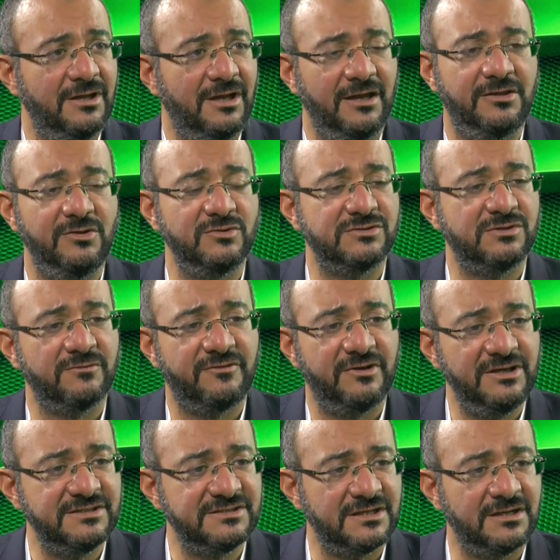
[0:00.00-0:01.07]
accused of
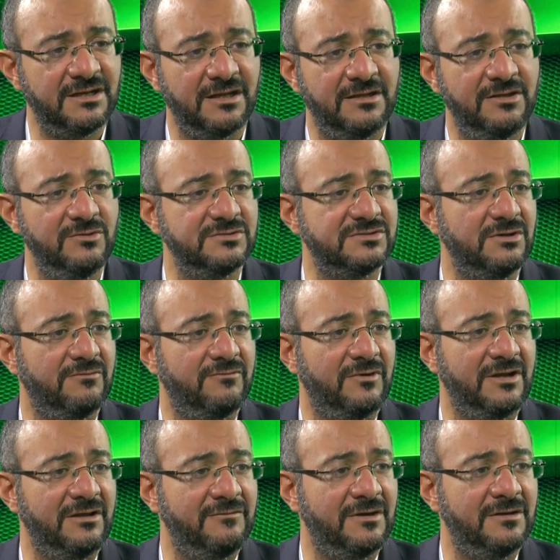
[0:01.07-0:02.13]
treason, accused of
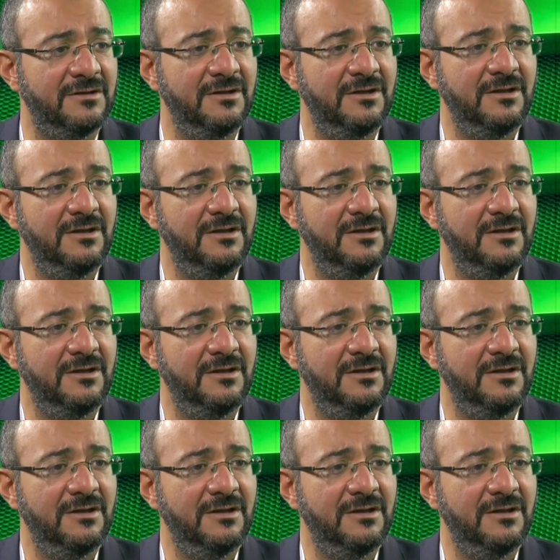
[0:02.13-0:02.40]
whatever,